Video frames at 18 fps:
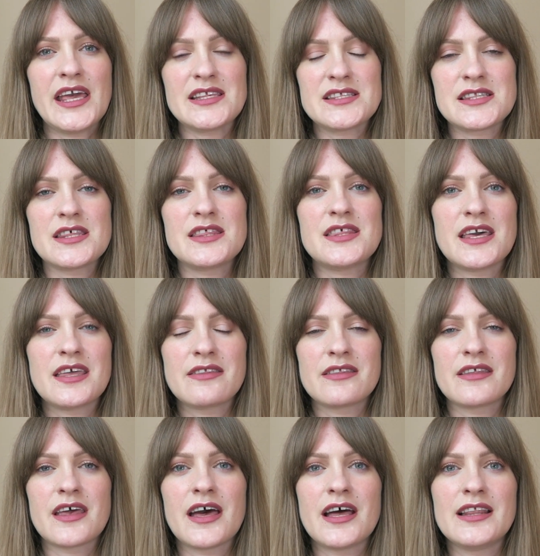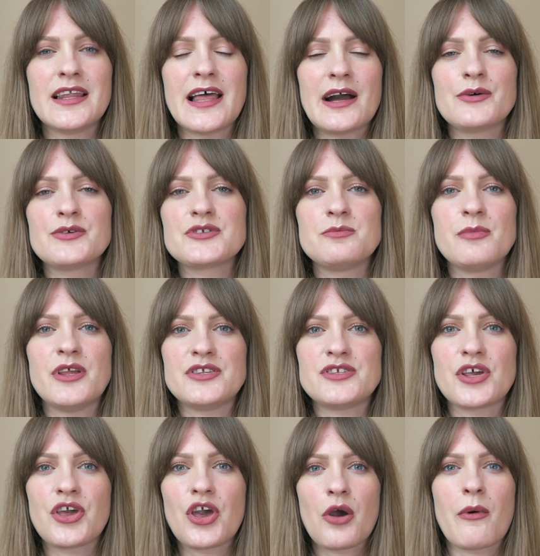It's the thing that allows me
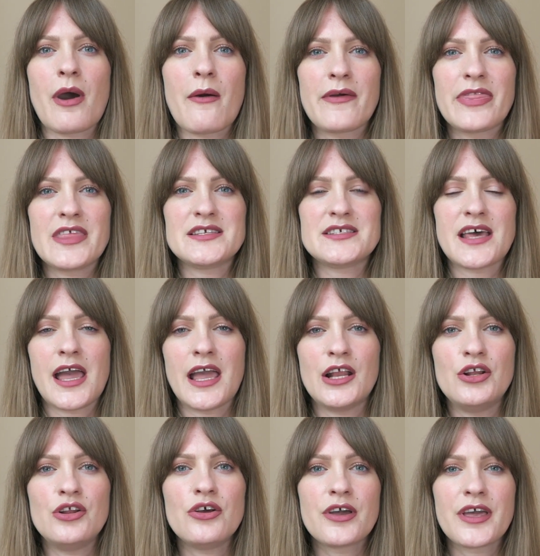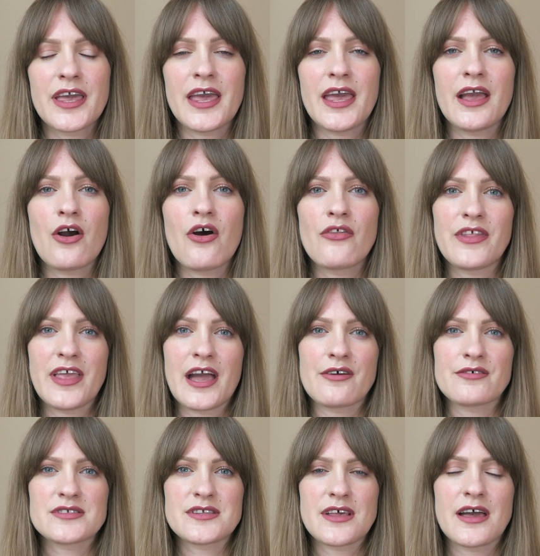to go out in the day looking on the
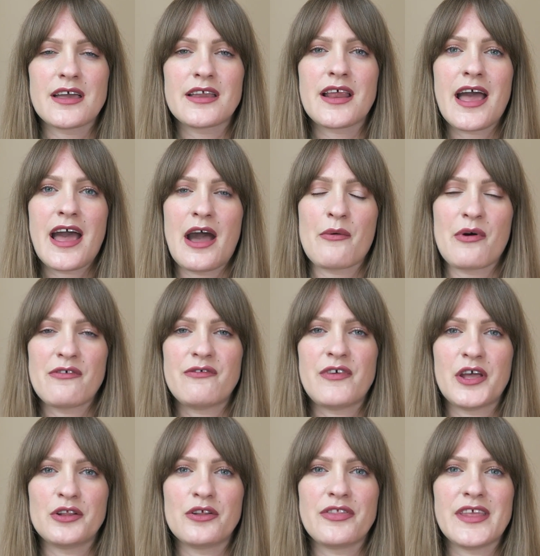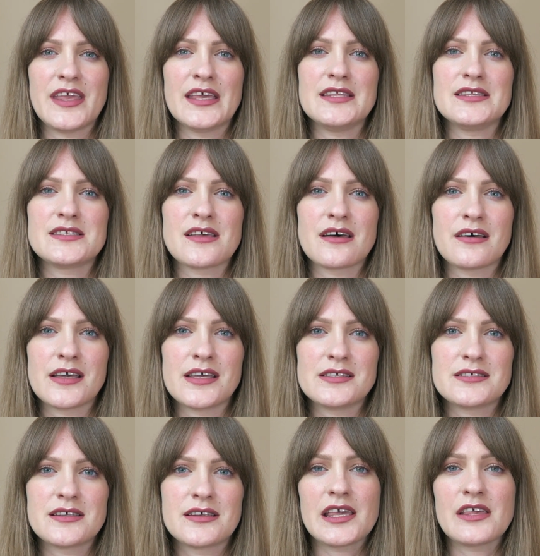outside how I feel on the
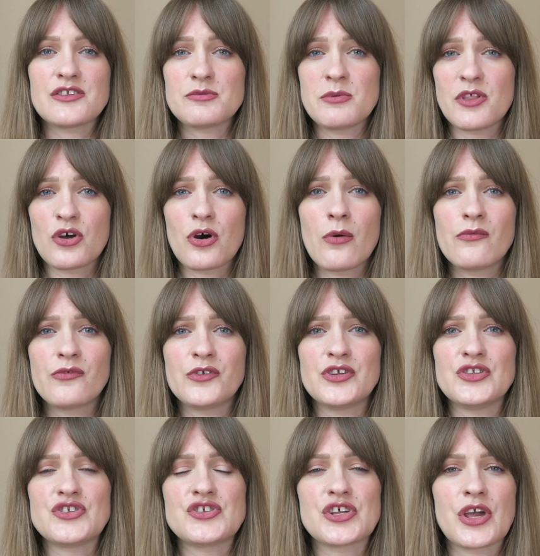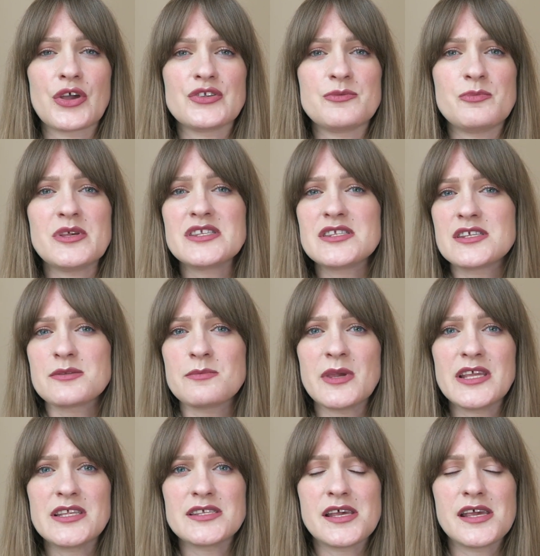inside. It gives me the confidence to go to business
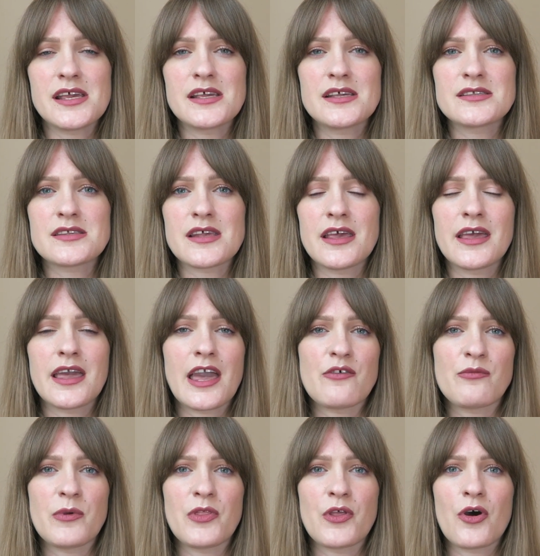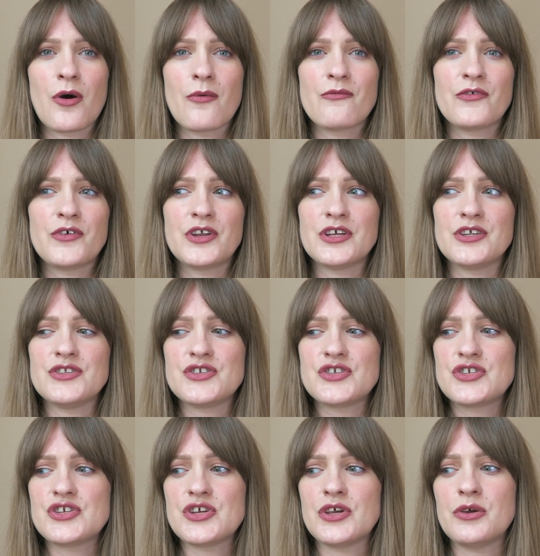meetings, it gave me the
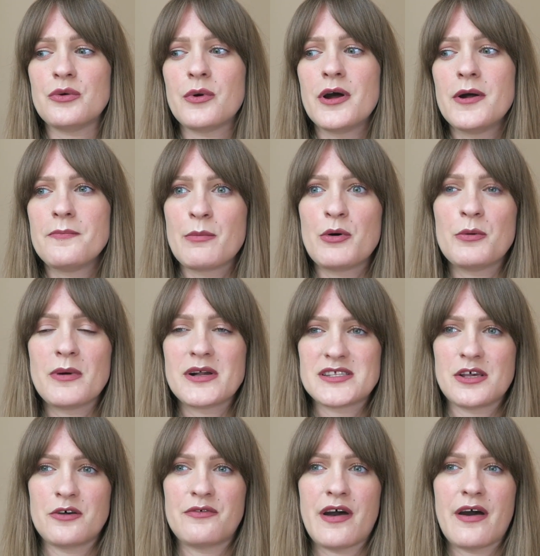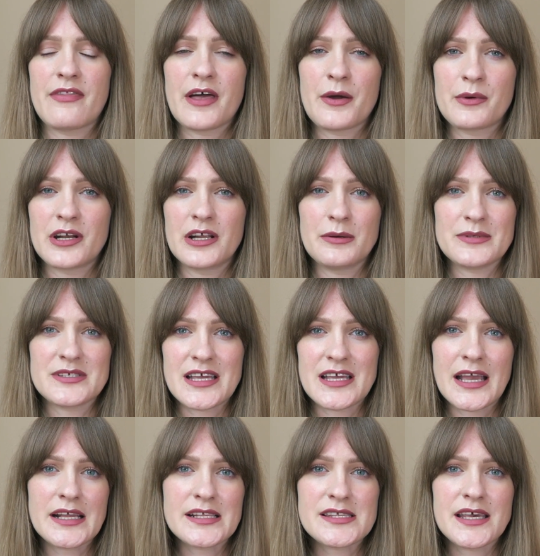confidence to put myself out there when
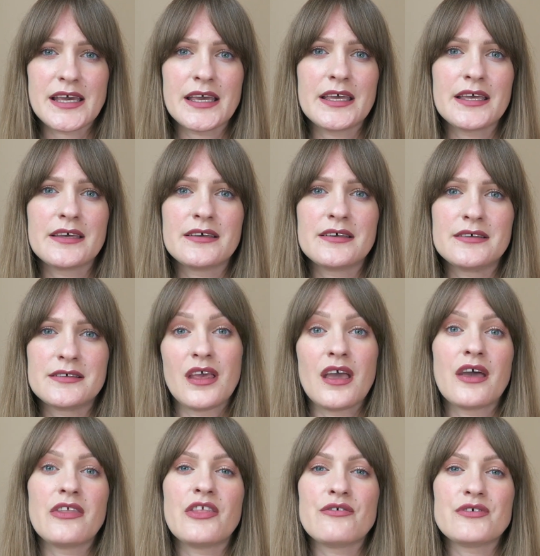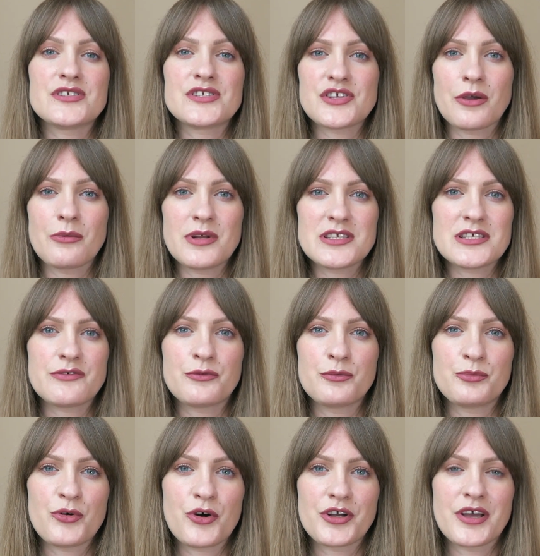dating. And there are so many
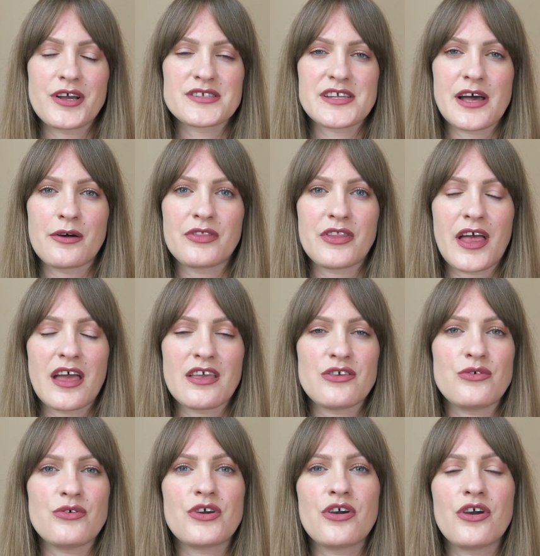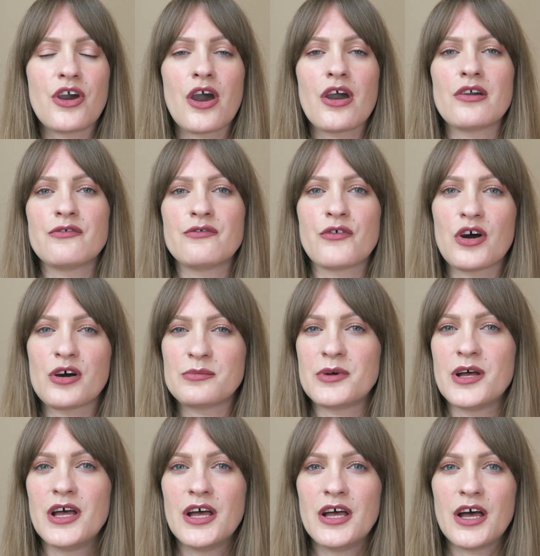different products out there. You can go
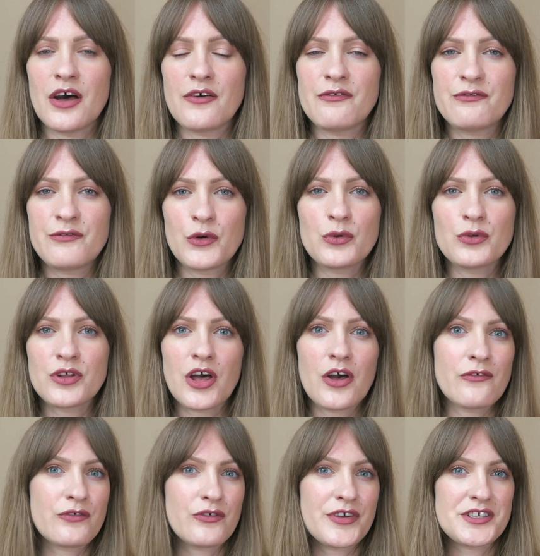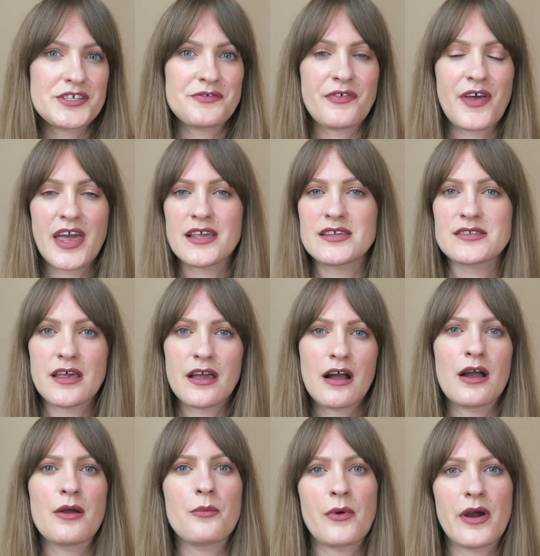from a full coverage face
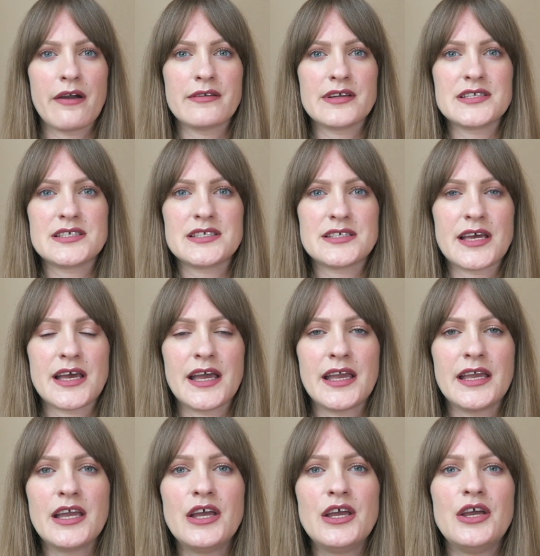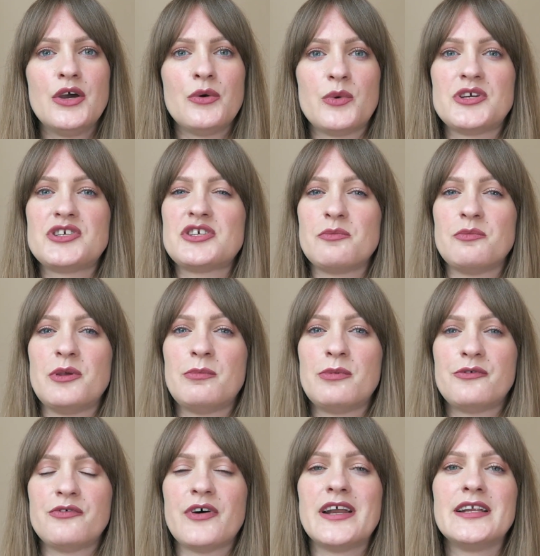like I'm wearing today, which some
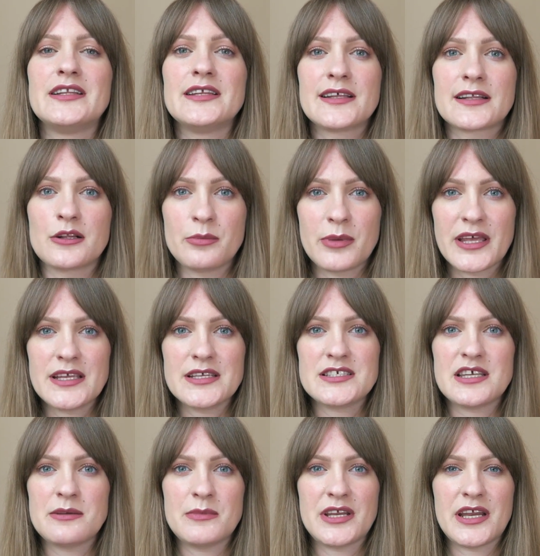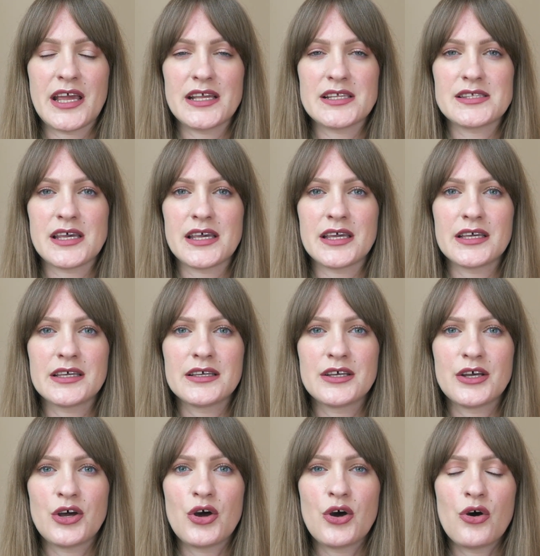people find a little bit
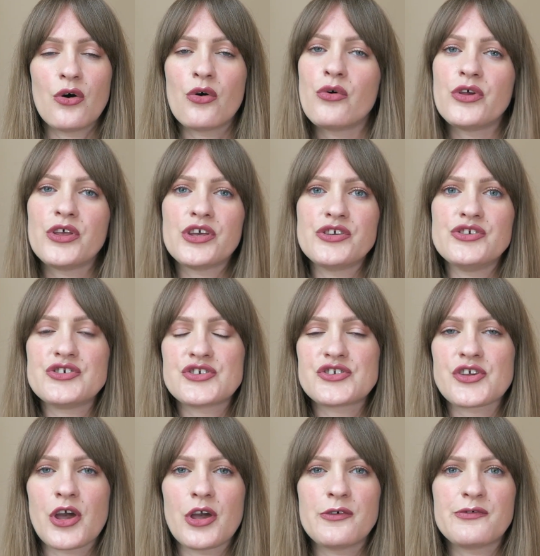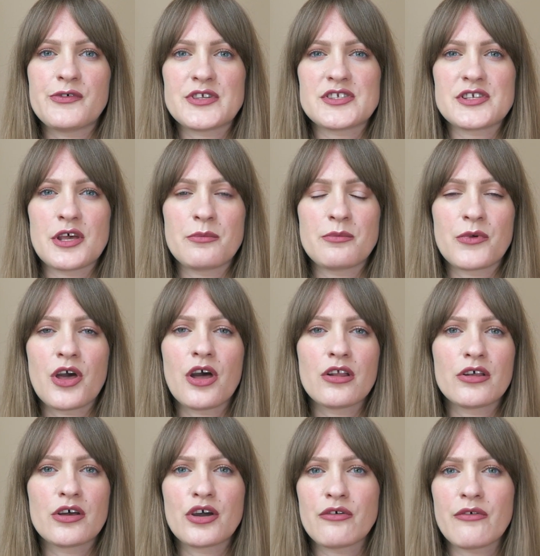intimidating, or you can just go for some
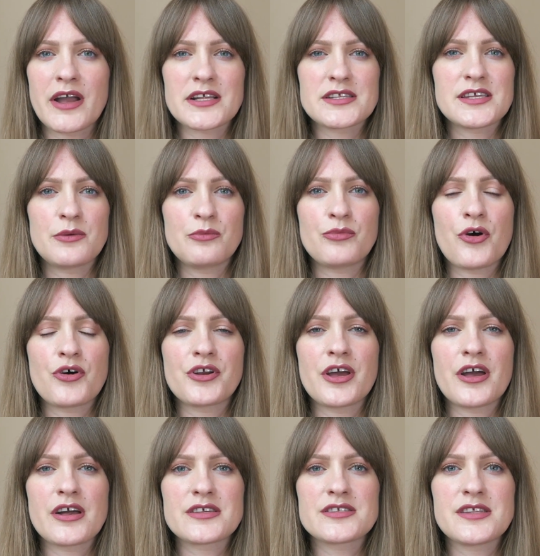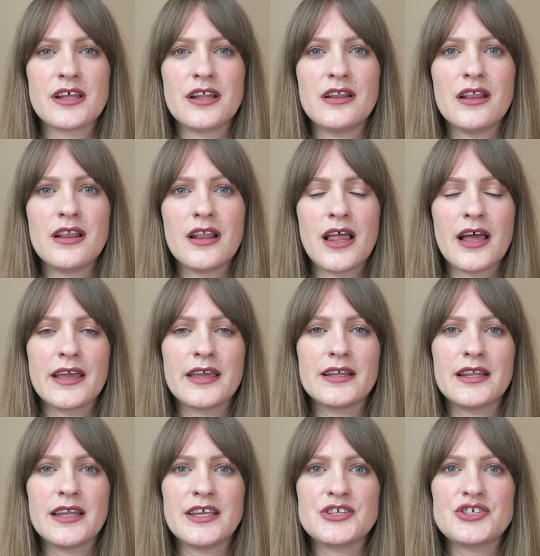color correcting products that
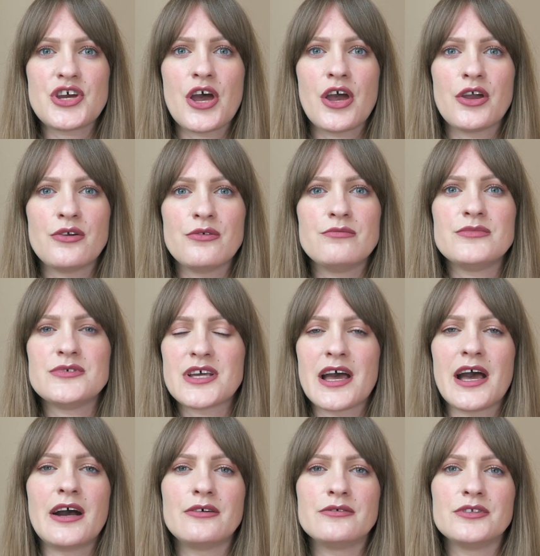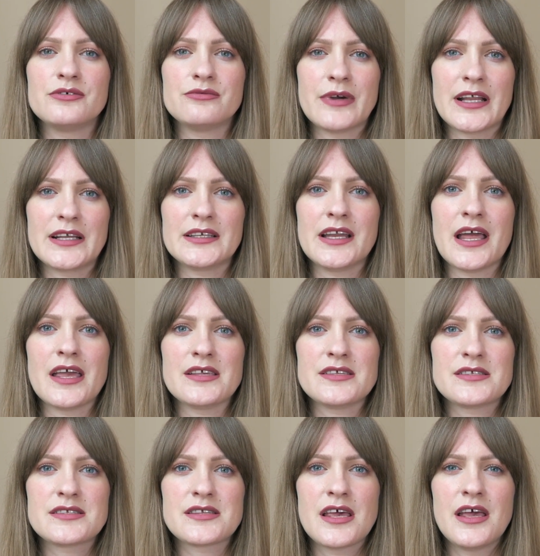lightly tone down the
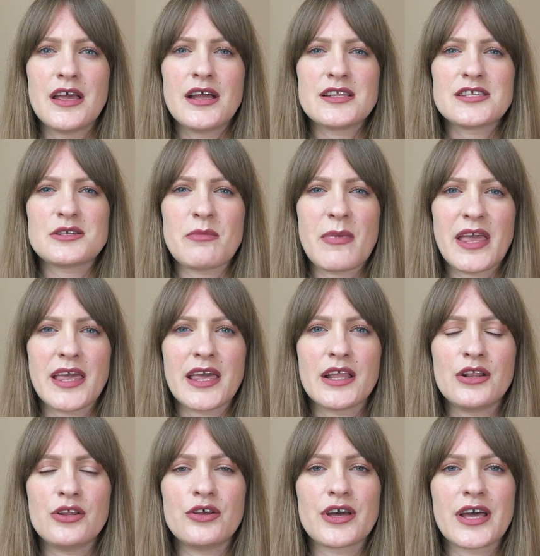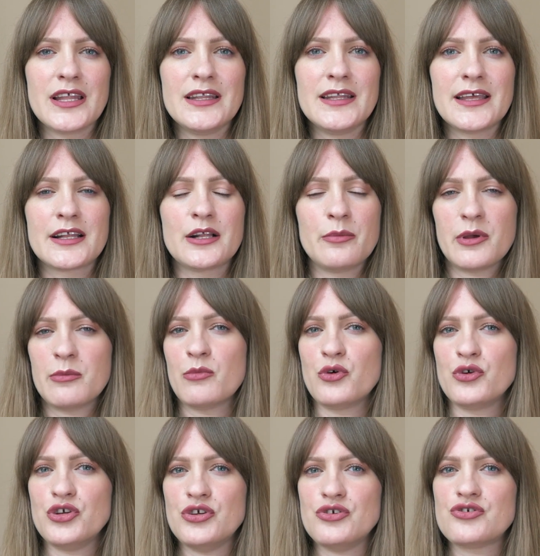redness to make it look a little bit
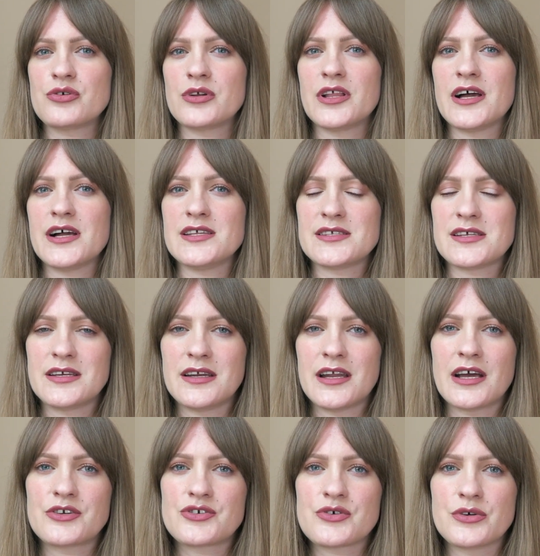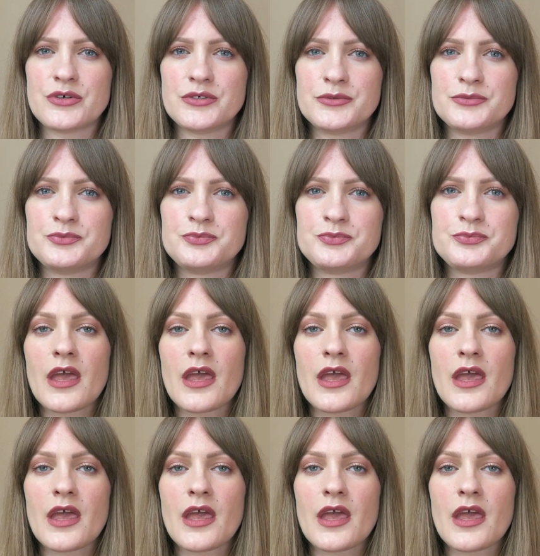more neutralized and natural.